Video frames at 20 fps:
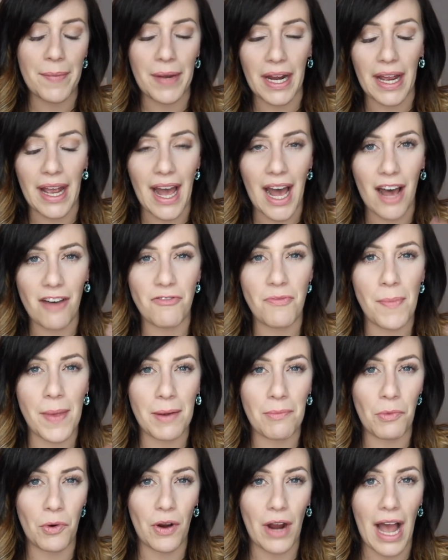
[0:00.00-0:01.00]
and I have
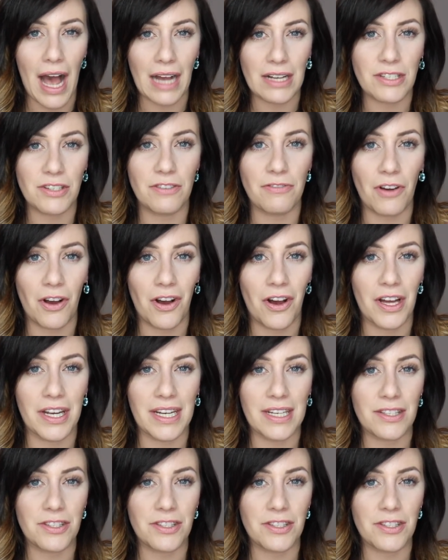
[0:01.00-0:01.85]
been more active on